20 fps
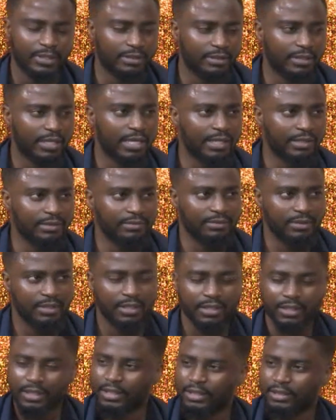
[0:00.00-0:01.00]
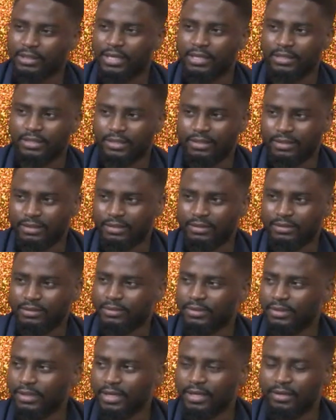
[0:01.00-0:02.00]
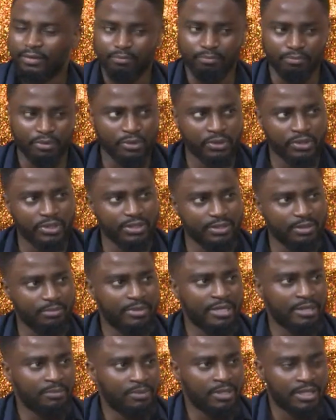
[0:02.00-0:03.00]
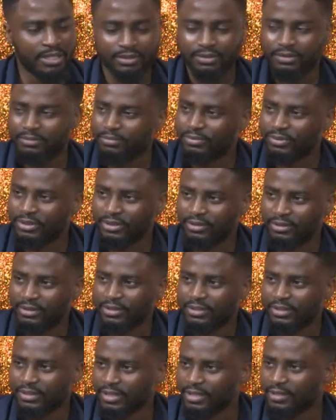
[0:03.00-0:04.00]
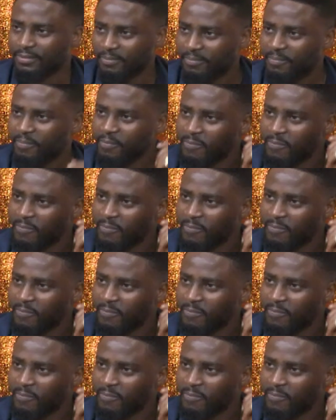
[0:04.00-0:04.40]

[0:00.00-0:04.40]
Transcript: And that's the kind of blood in the pipeline, pushing things here.